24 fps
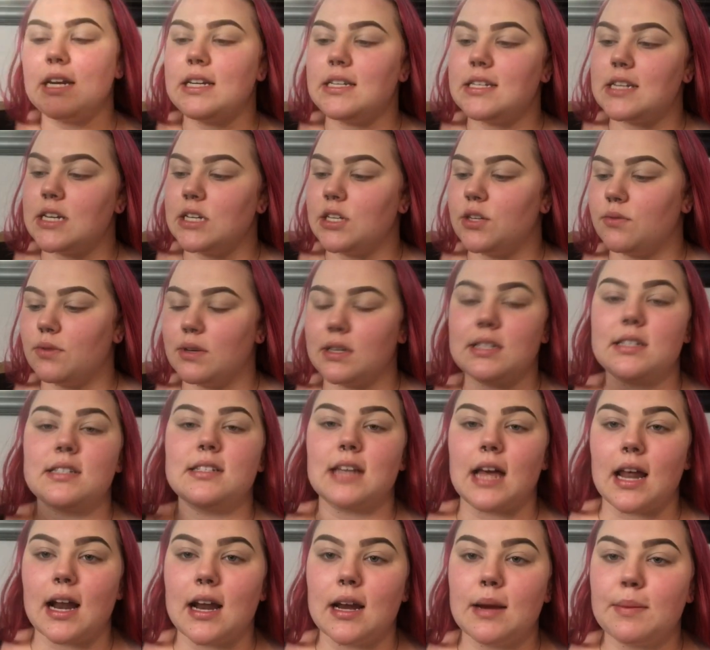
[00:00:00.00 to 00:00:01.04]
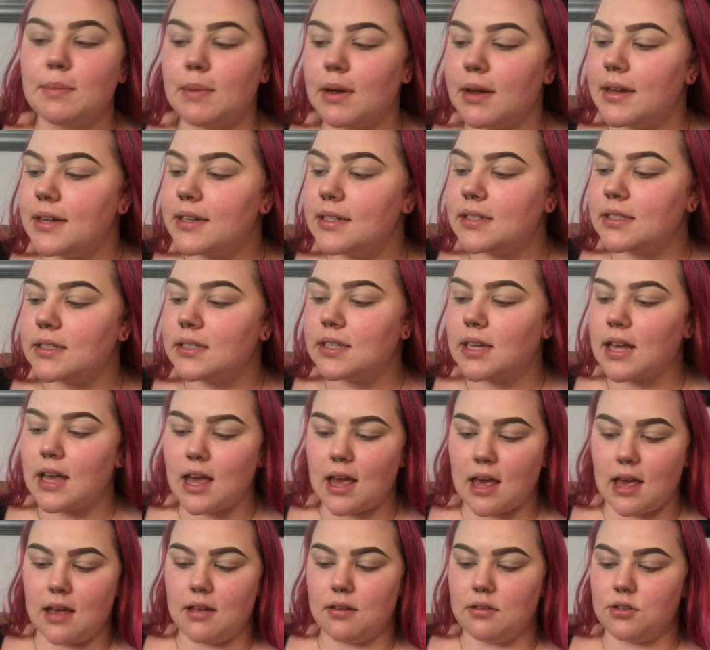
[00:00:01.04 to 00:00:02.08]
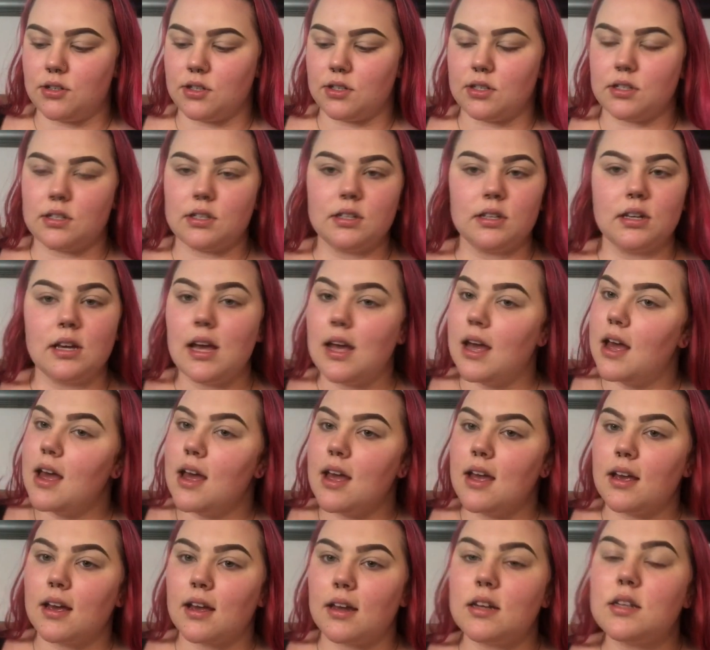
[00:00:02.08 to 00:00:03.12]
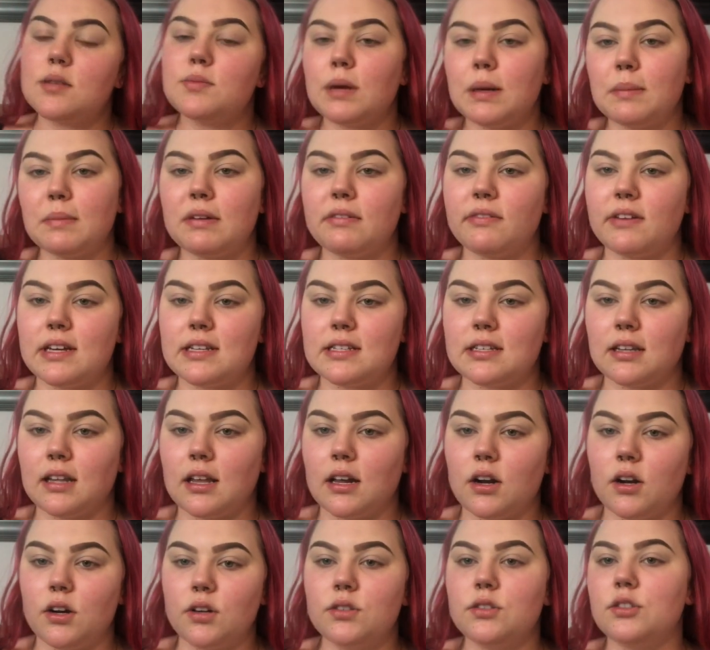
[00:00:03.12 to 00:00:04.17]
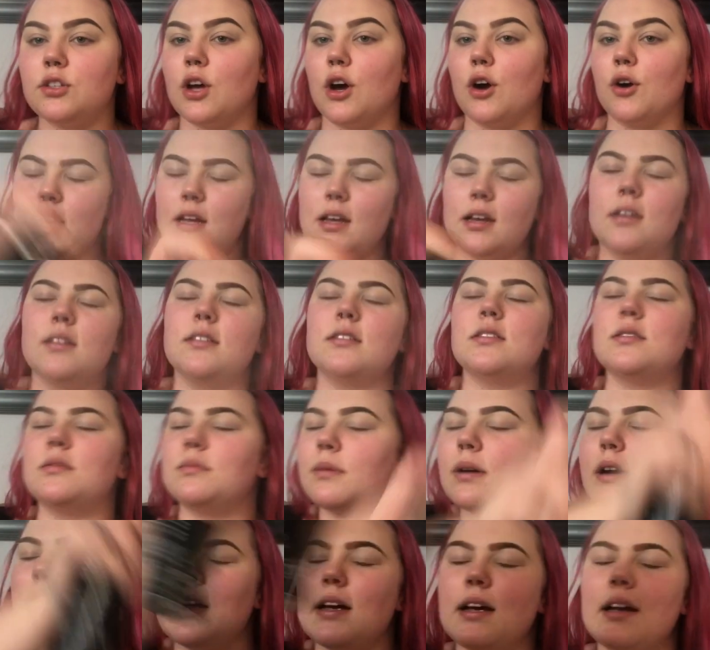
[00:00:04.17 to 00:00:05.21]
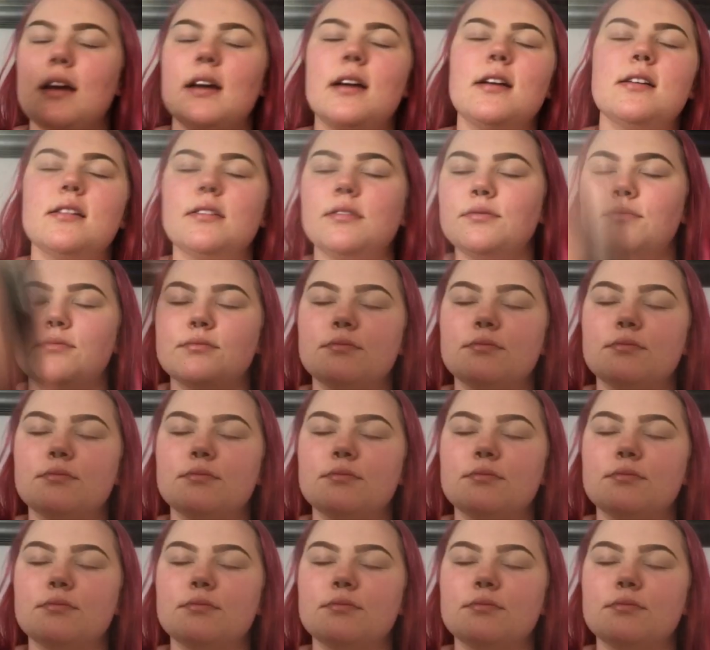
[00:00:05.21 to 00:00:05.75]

Continuous Setting Mist and just gonna spray my face a little. So spray.